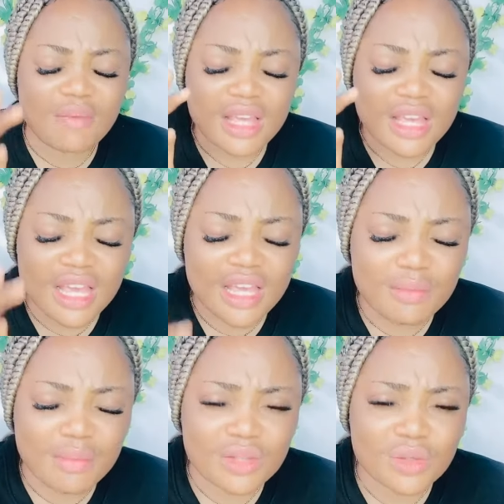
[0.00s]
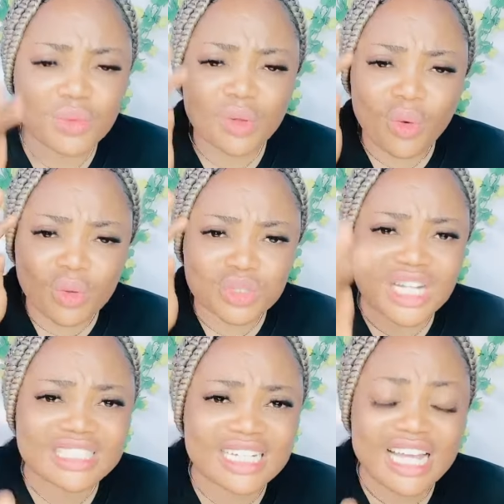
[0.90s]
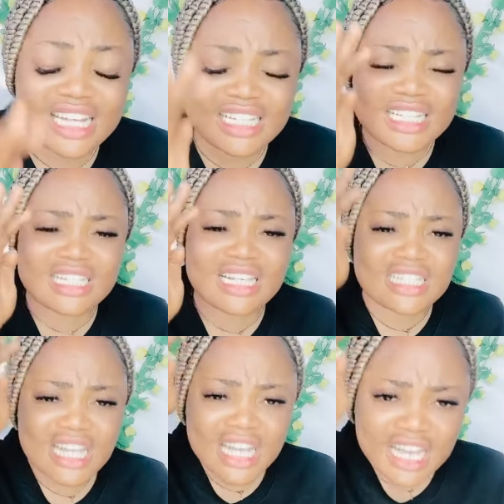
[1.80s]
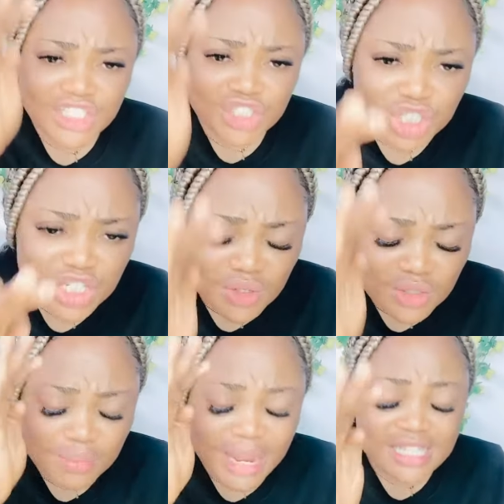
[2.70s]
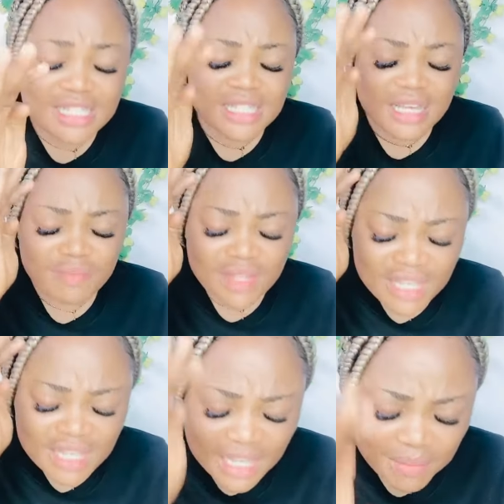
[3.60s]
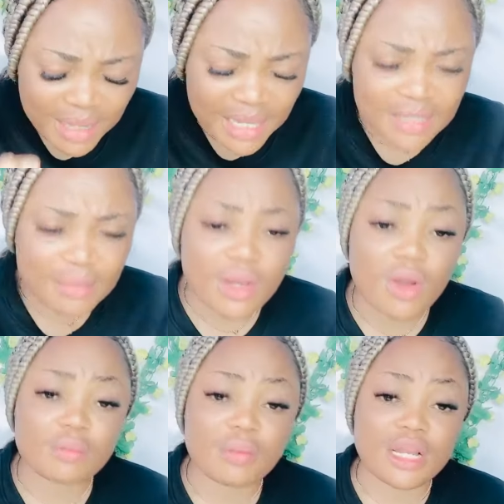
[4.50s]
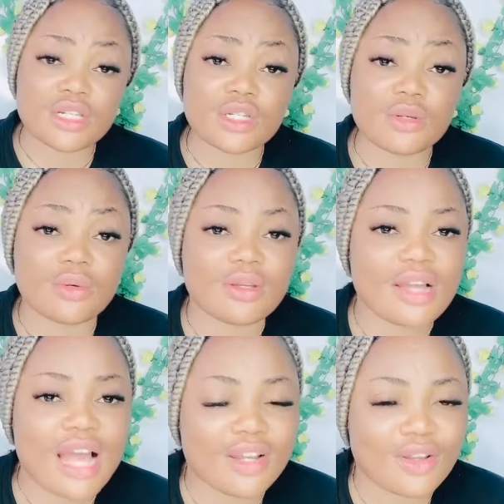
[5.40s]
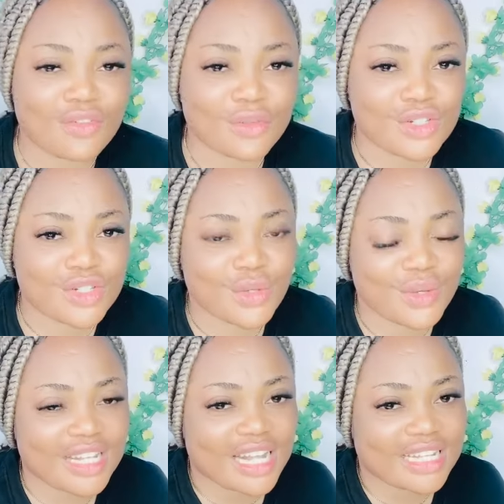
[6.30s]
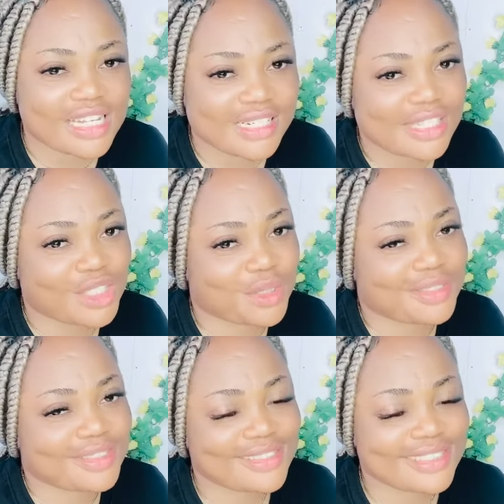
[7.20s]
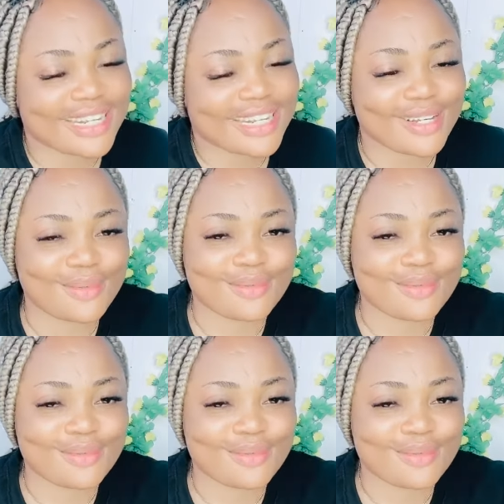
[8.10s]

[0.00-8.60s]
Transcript: Amen. You will not contracted any disease in Jesus' mighty name. Amen. May God bless you. I love you. See you in the next session. Shalom.